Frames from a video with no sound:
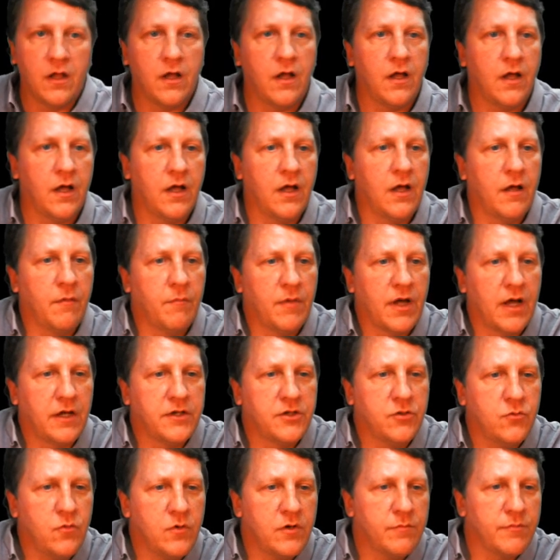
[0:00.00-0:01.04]
I
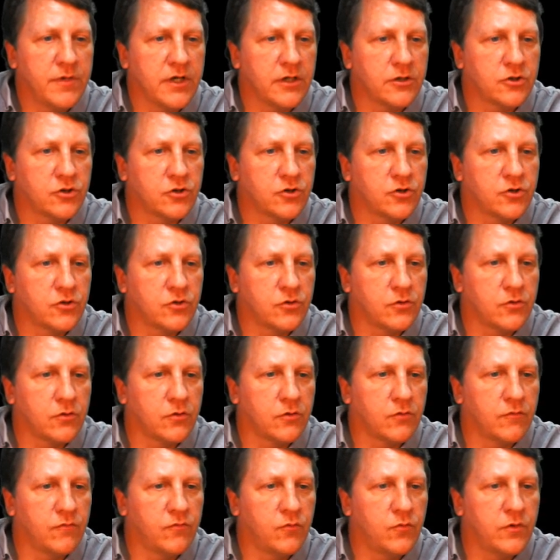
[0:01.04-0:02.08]
do want to make
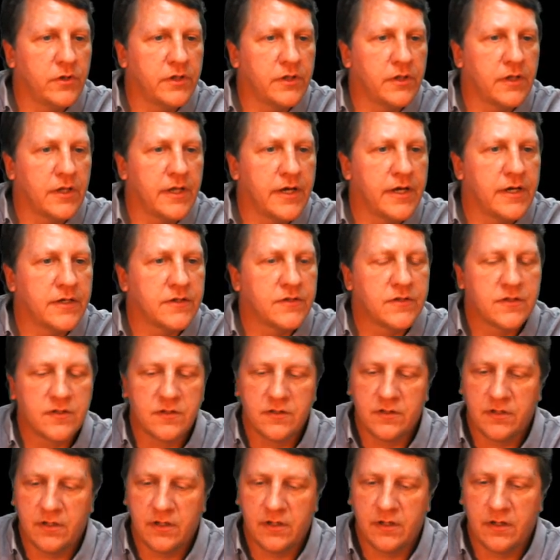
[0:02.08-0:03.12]
sure one last
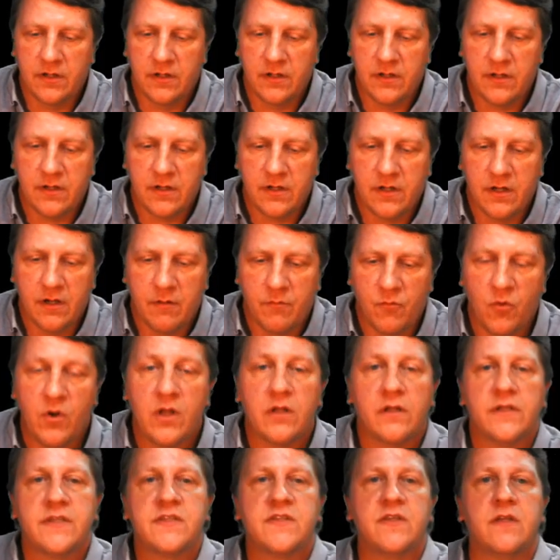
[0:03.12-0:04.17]
thing.
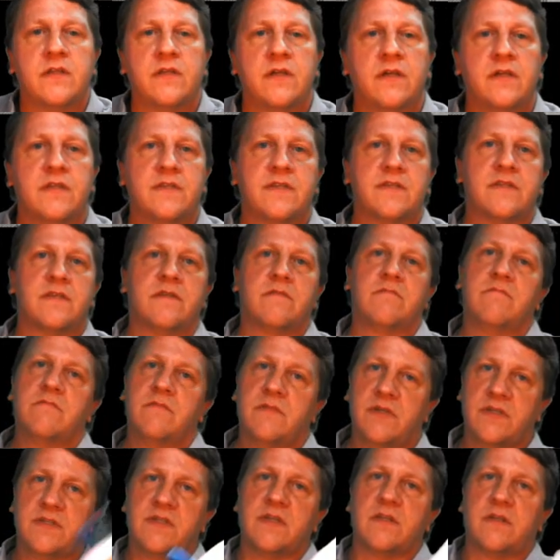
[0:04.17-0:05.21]
Well, it's
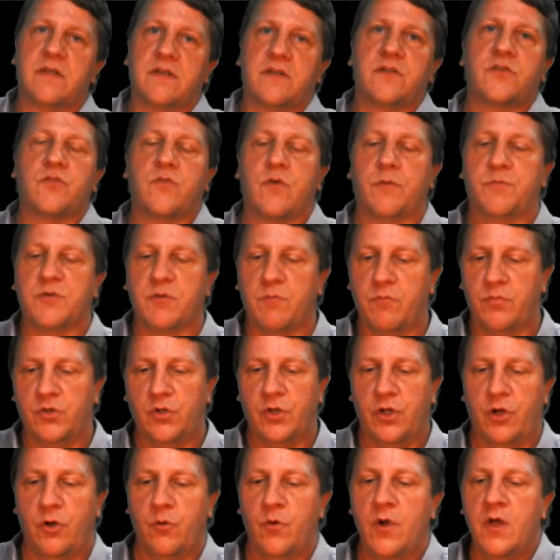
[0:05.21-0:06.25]
in the description
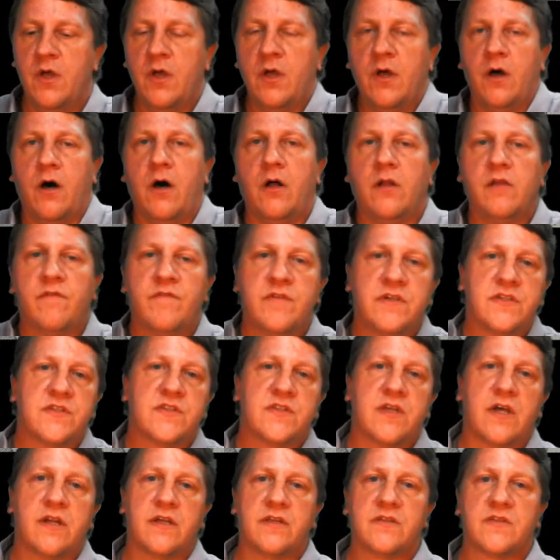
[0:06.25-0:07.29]
below. All of
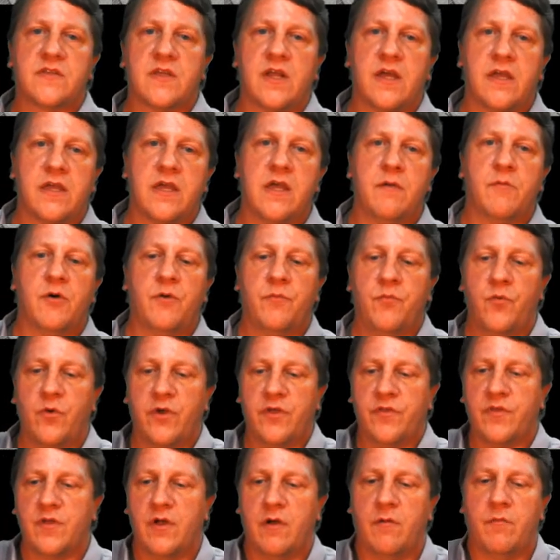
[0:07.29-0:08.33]
these settings that I came up
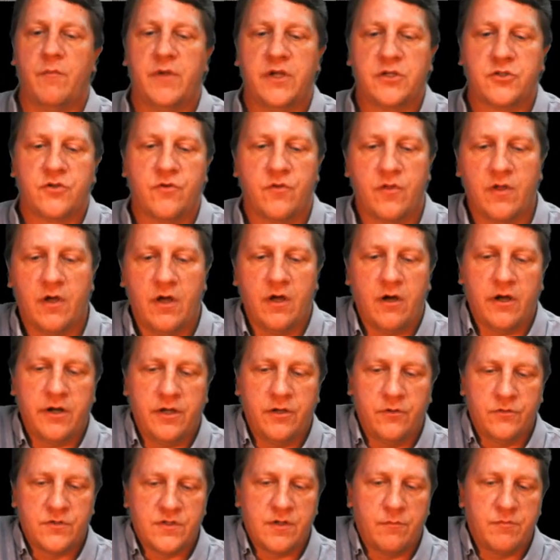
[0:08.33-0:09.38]
with, I'll make sure the
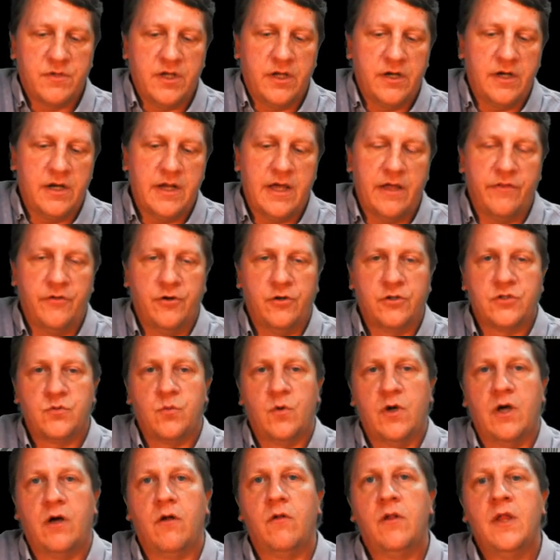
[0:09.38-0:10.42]
audio is updated down there as
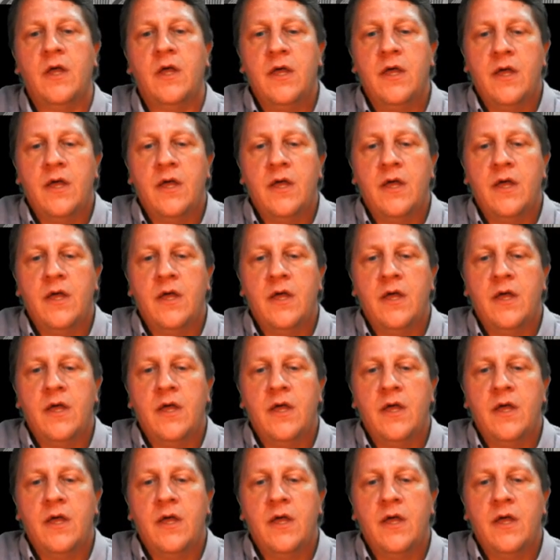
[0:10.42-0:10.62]
well.